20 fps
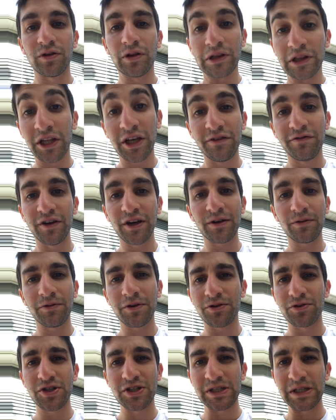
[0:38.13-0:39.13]
leaving. We
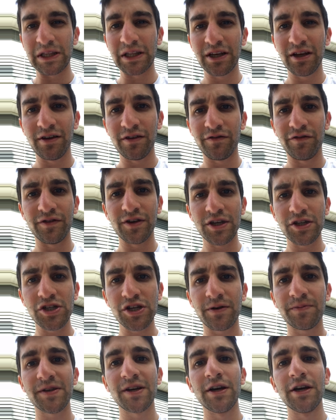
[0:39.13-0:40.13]
don't just leave
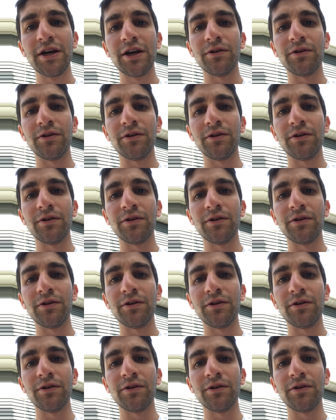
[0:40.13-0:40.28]
Egypt.